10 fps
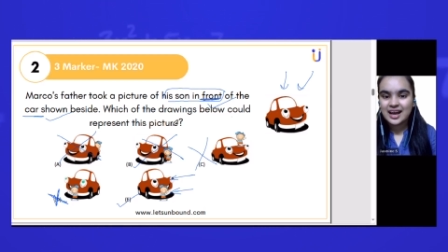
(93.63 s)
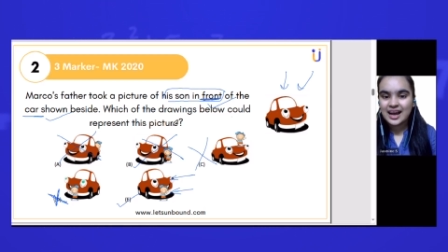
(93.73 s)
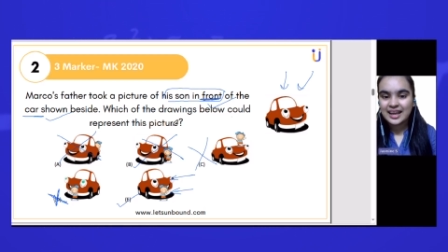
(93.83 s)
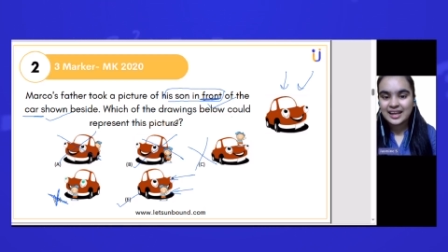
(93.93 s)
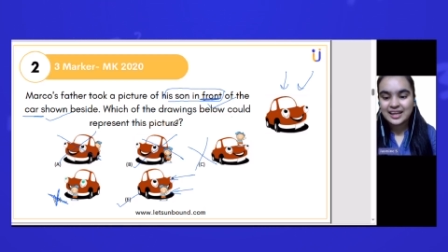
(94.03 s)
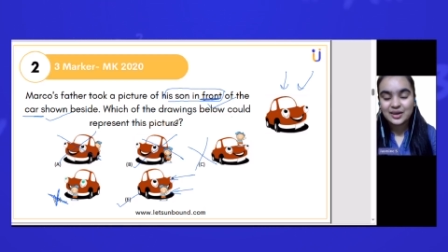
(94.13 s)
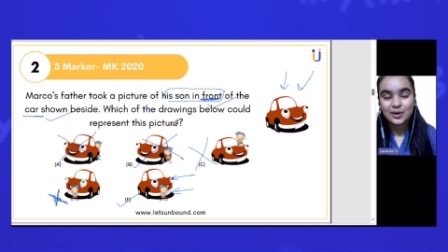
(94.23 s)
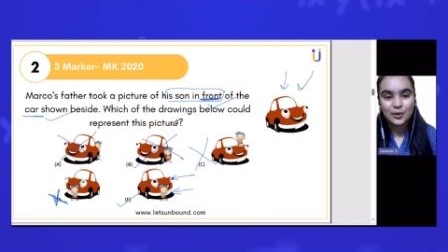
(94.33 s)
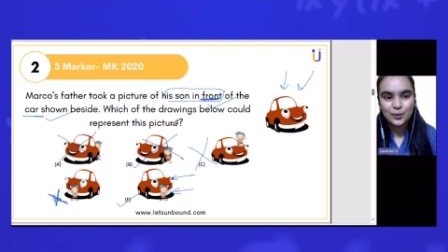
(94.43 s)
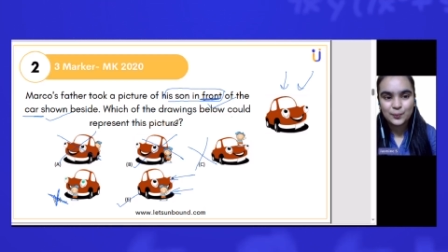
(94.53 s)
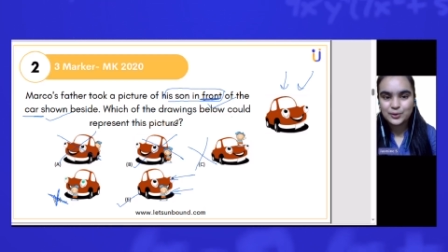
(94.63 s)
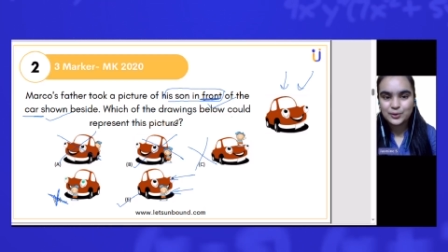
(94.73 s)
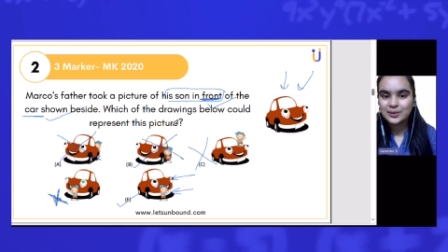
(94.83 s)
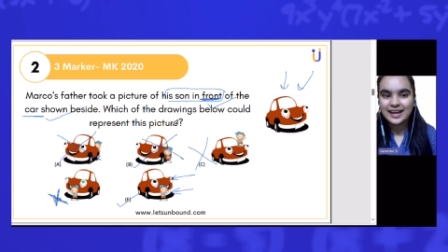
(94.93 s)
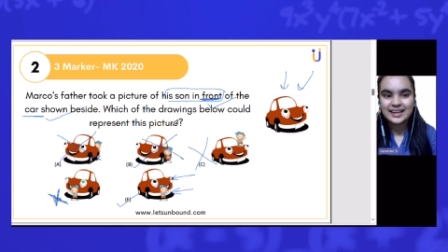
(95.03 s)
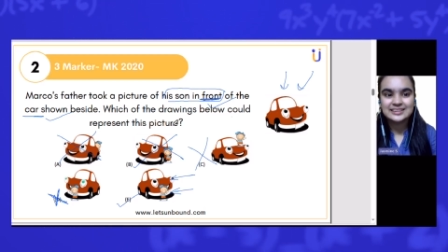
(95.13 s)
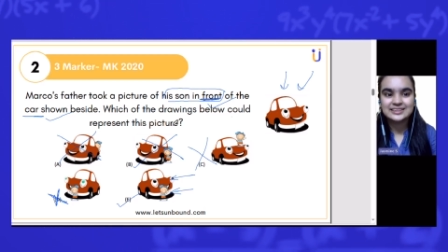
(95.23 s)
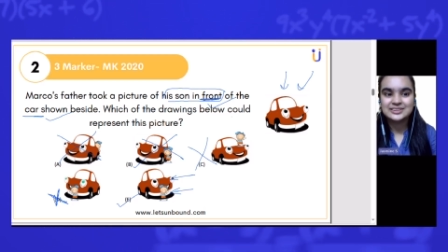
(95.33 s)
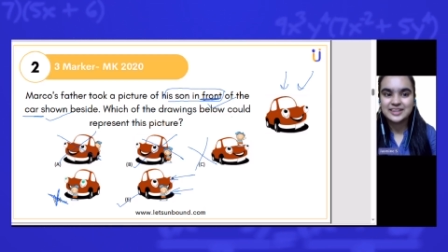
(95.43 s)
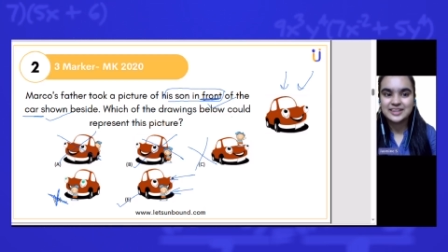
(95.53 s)
I hope you
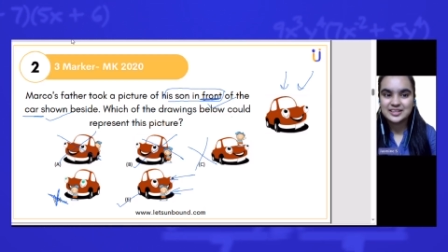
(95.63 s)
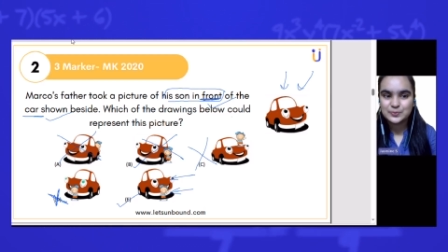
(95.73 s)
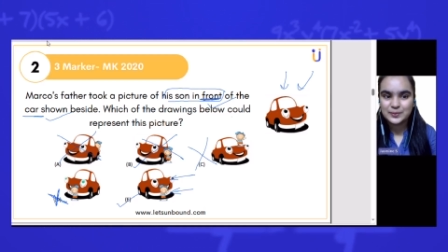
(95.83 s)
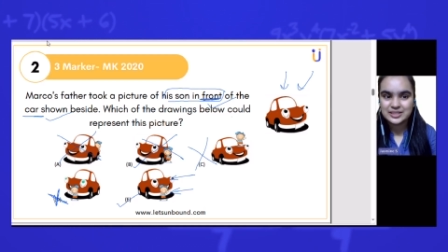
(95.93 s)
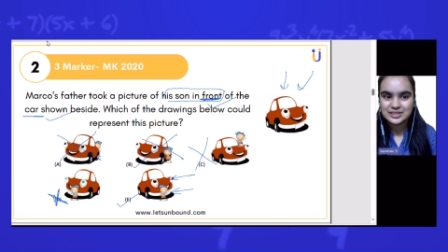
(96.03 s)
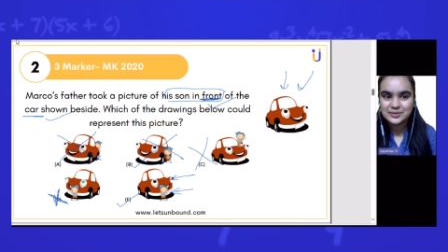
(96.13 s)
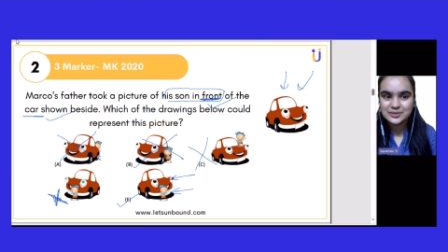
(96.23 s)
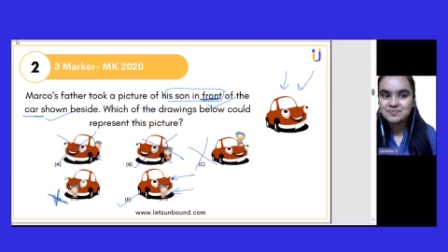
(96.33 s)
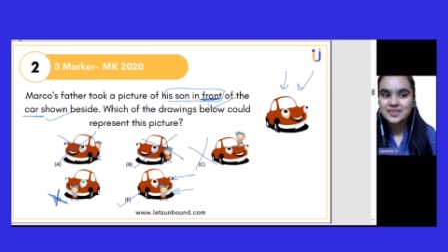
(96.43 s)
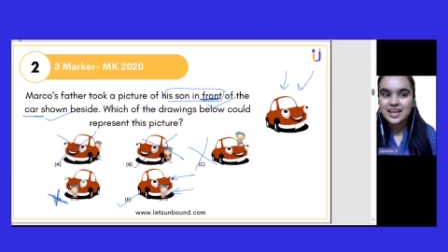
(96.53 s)
liked today's video.